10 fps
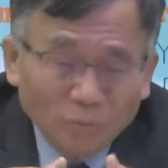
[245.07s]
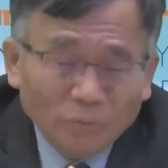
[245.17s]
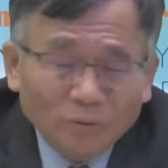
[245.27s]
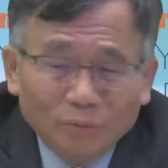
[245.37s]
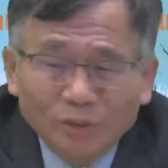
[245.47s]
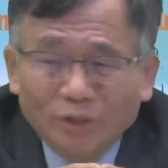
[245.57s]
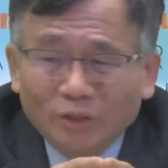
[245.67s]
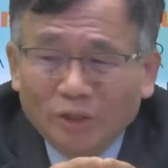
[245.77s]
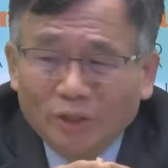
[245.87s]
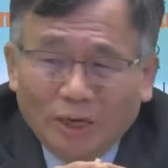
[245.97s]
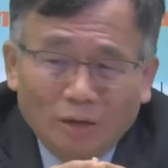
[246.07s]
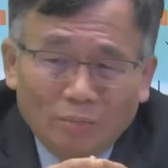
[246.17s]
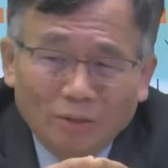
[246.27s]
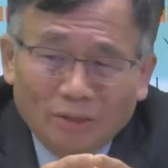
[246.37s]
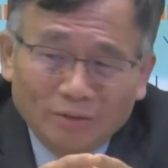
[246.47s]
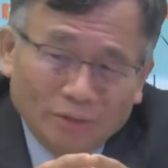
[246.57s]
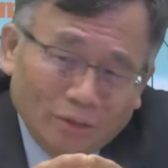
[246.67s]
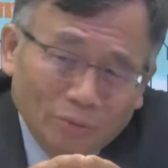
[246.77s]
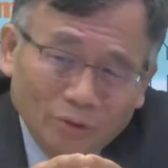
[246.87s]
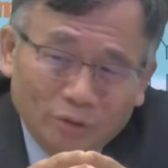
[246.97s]
recently I have been consulted
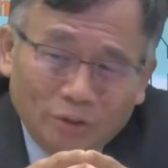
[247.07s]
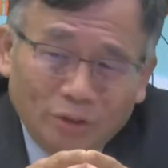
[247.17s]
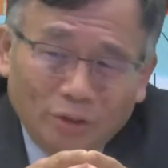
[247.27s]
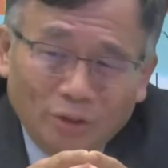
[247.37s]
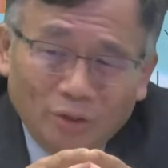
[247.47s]
with the